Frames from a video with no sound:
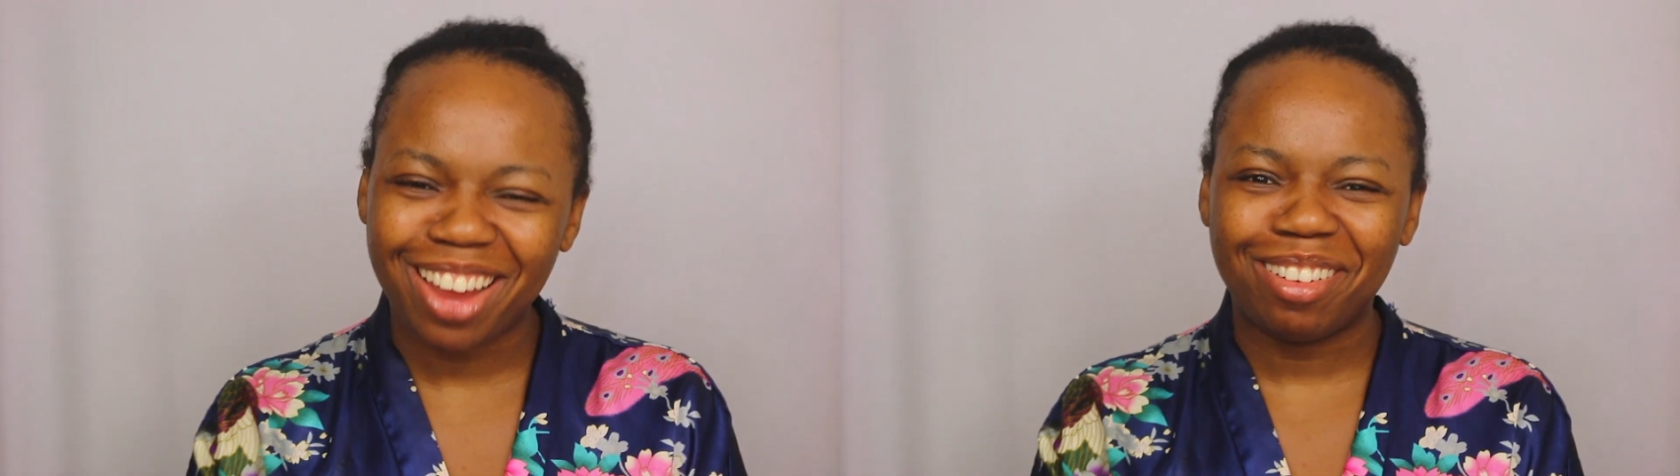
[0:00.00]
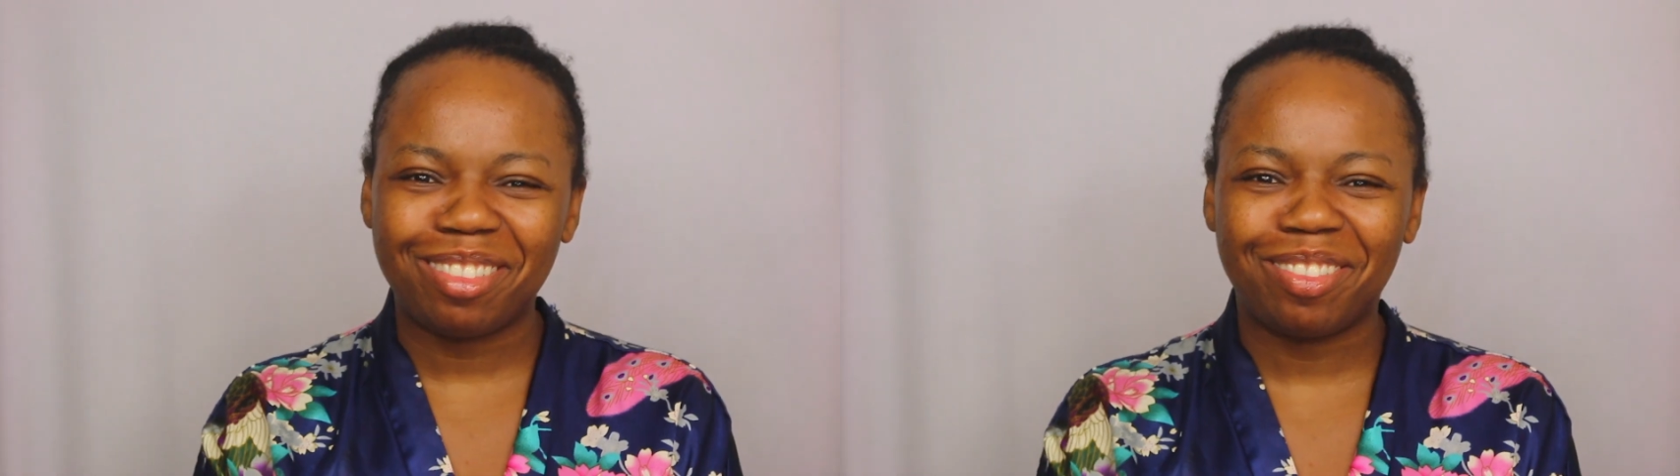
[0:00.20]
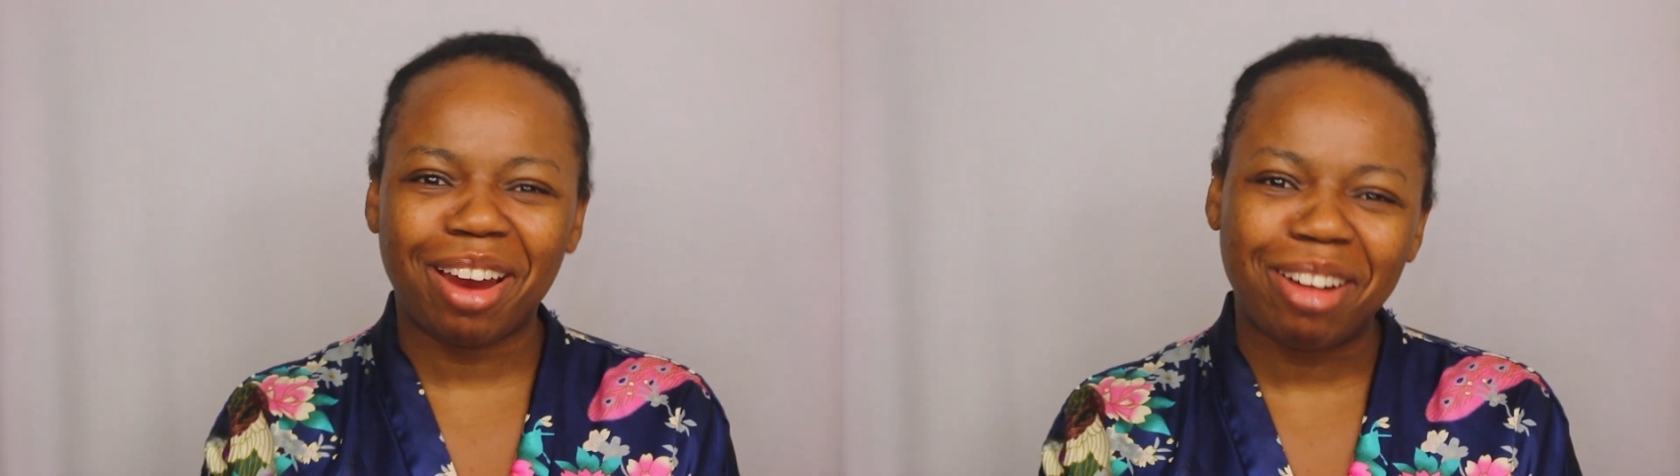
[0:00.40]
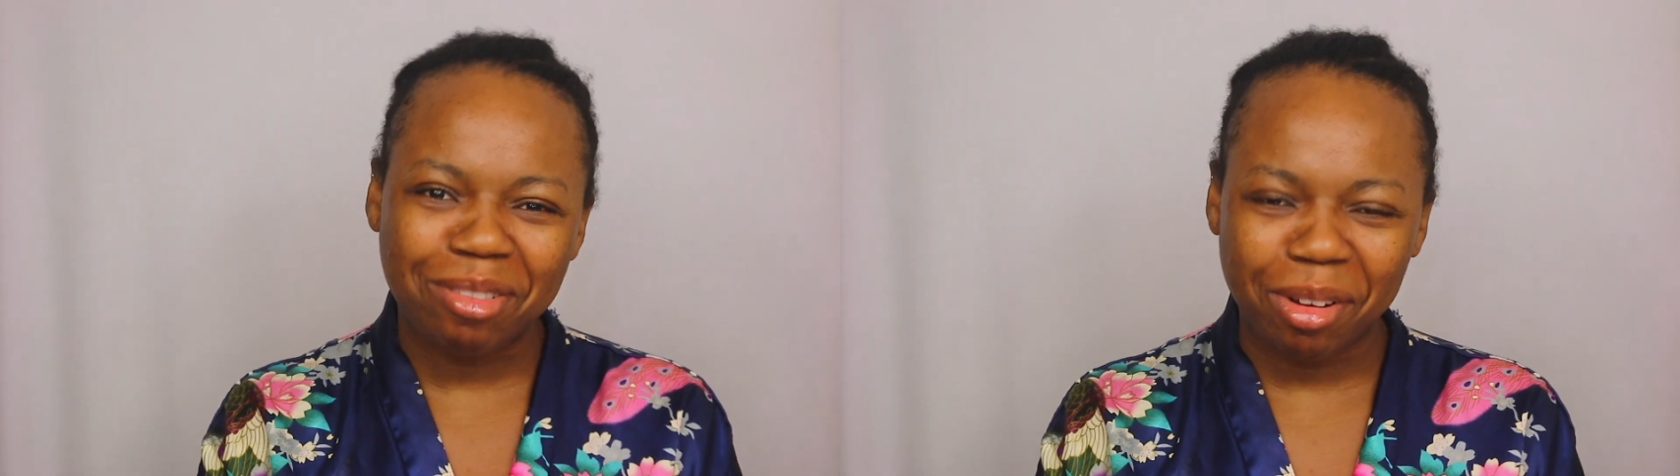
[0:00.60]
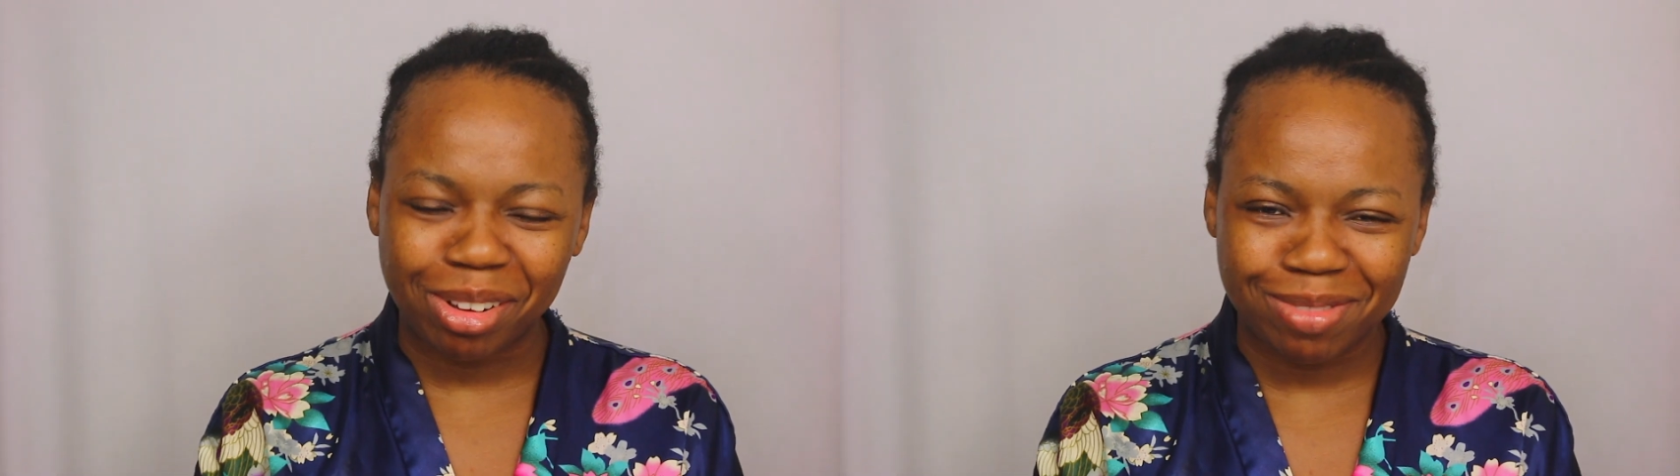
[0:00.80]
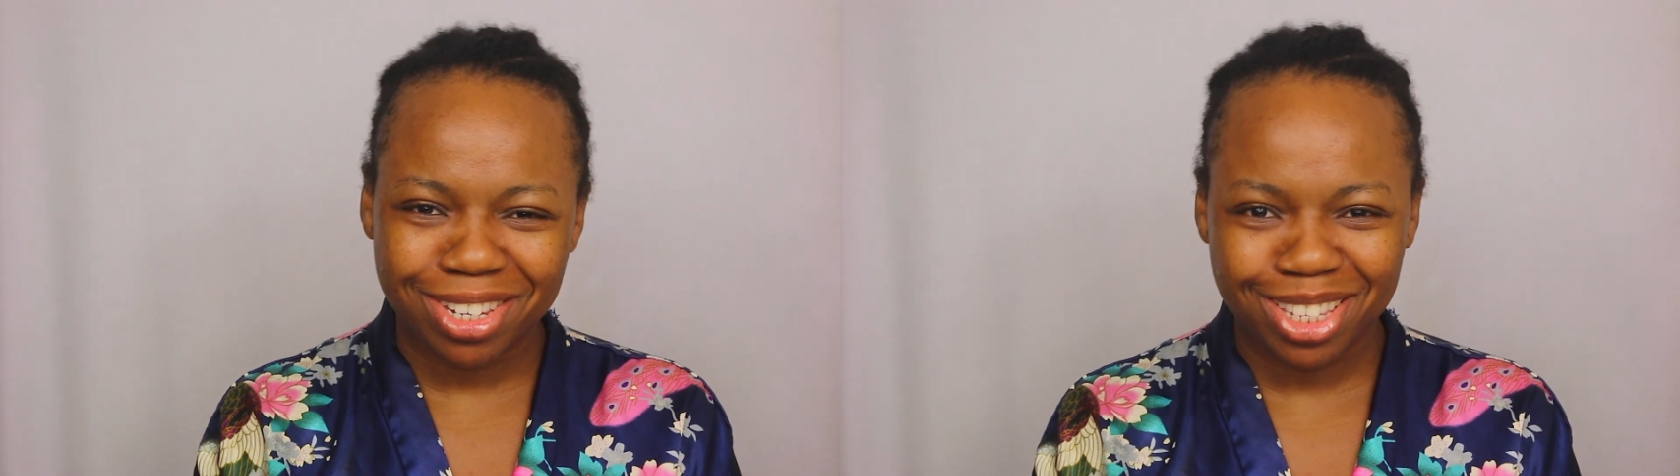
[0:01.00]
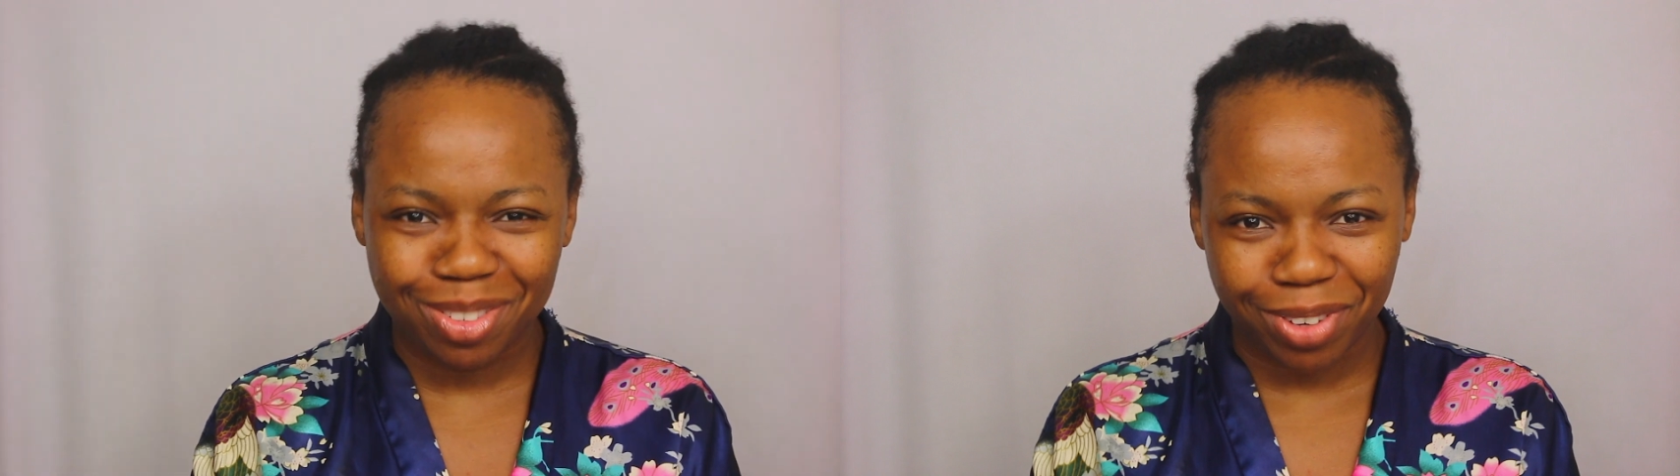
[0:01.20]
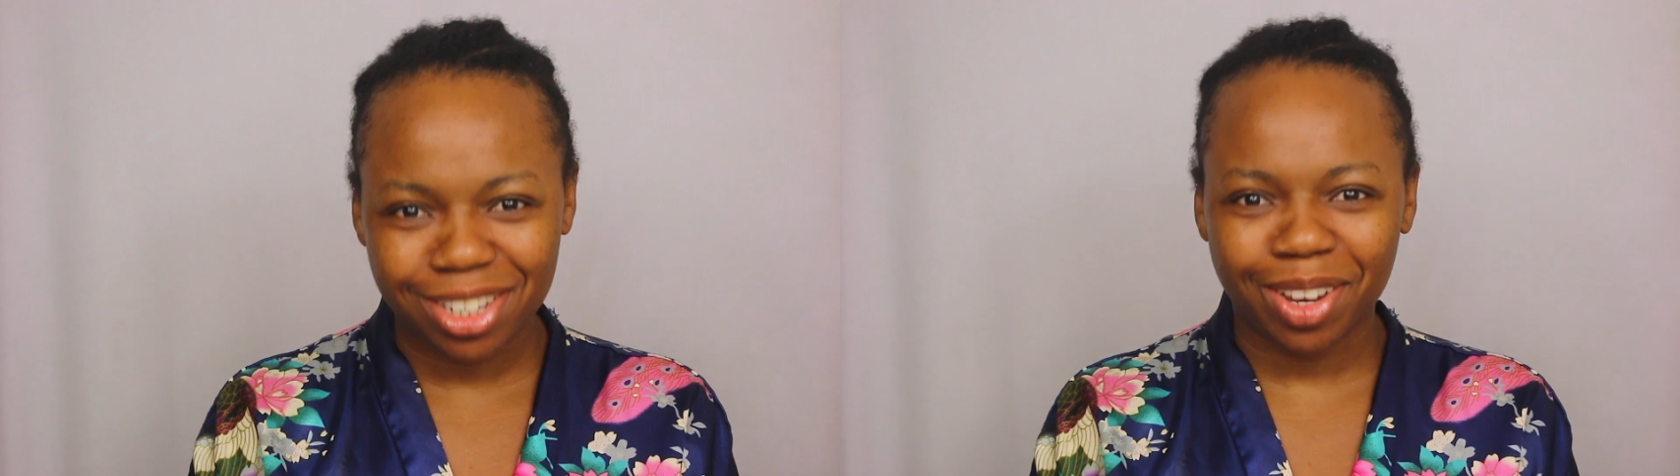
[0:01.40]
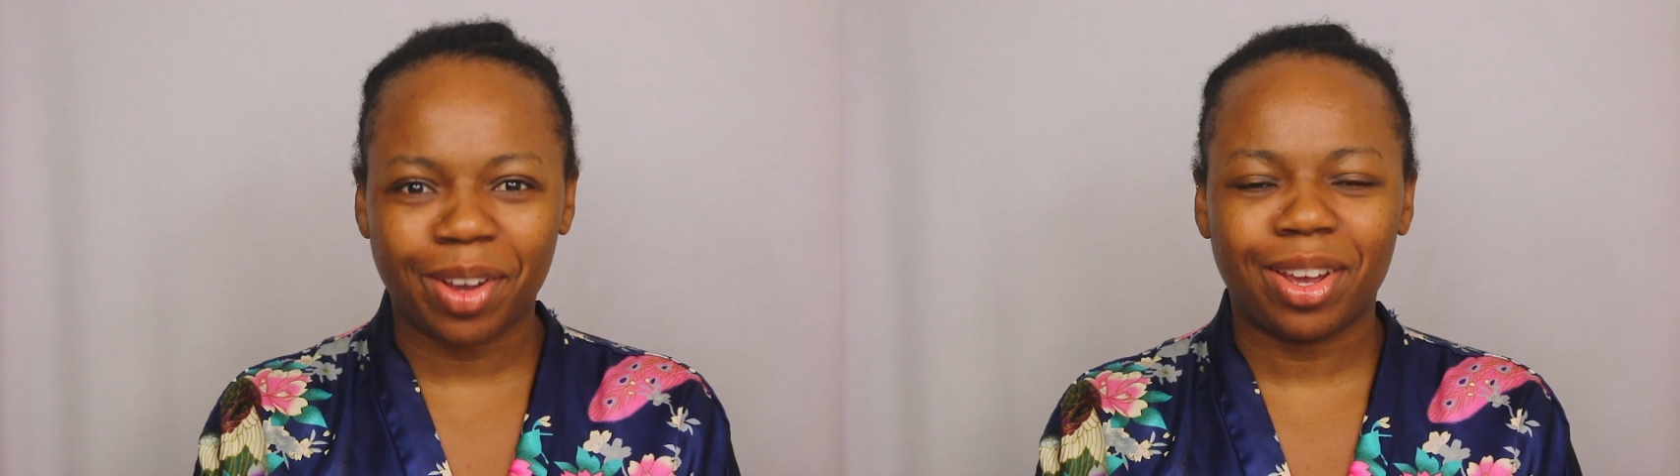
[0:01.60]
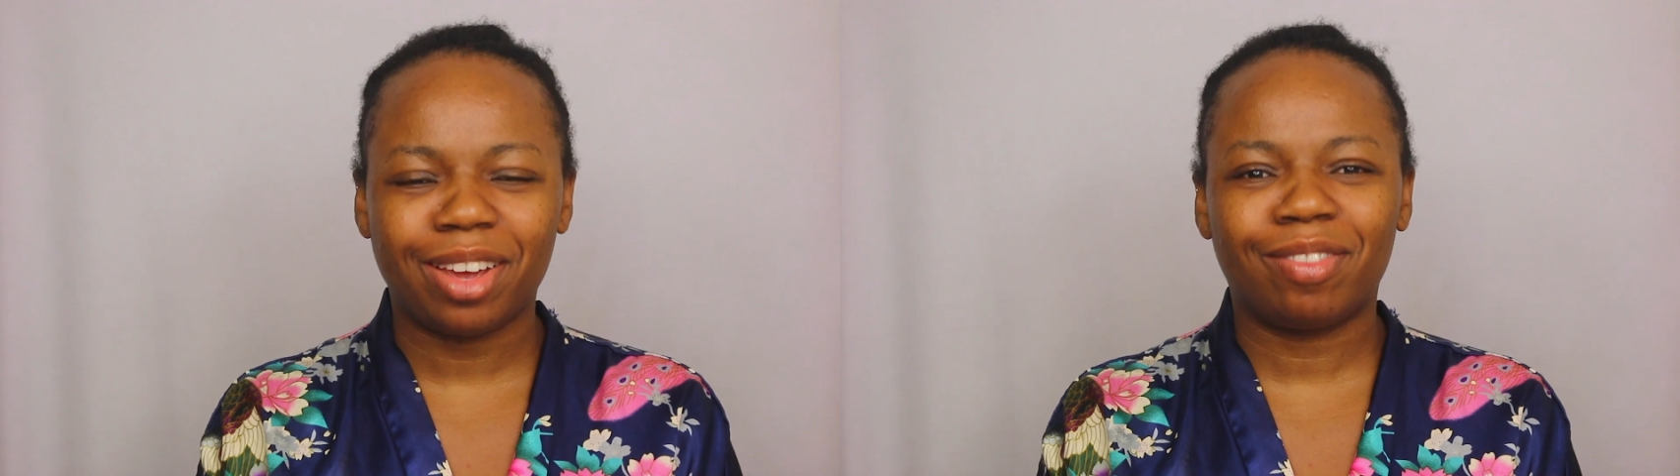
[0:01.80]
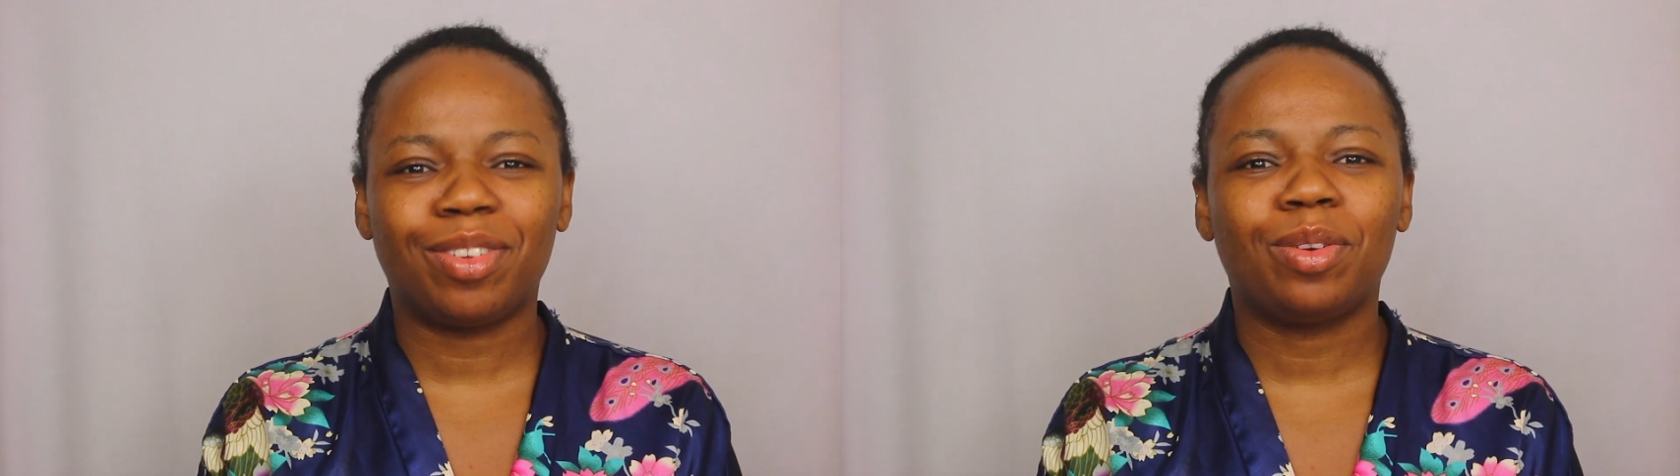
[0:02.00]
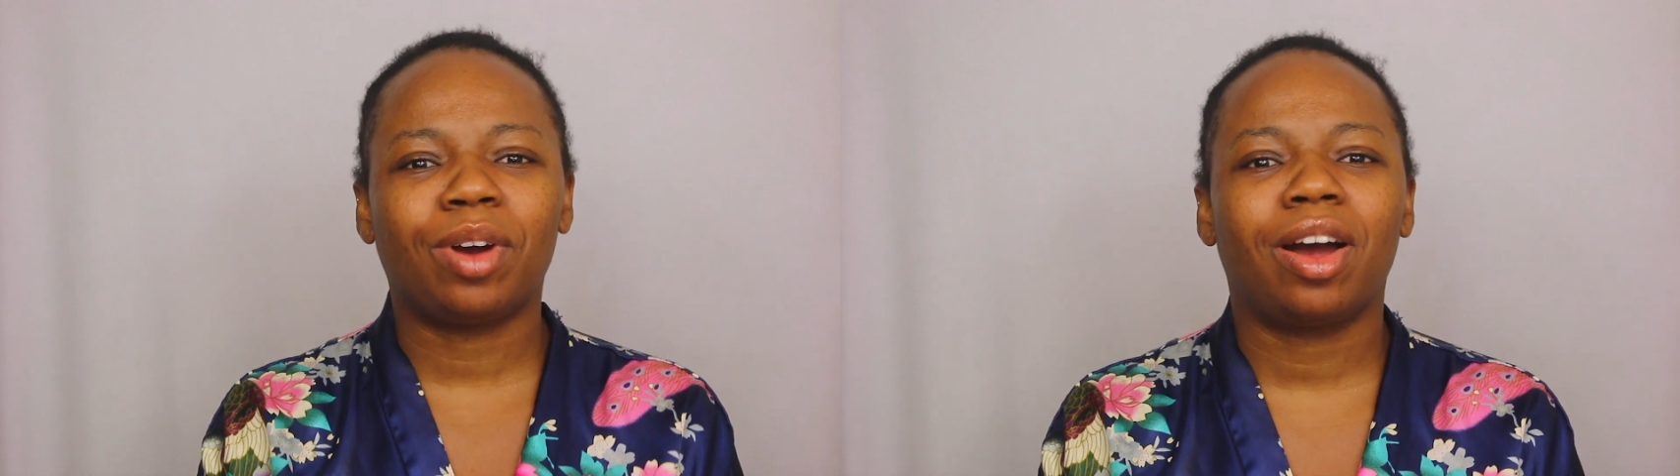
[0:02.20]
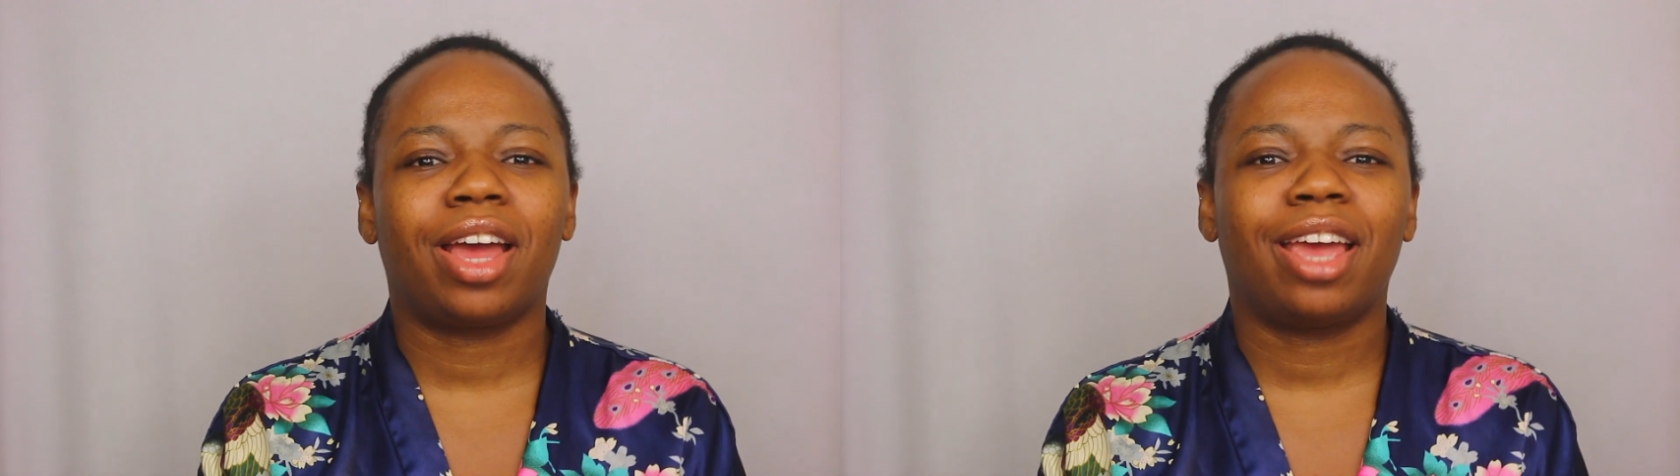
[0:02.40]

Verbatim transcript: You're very welcome to this video if you are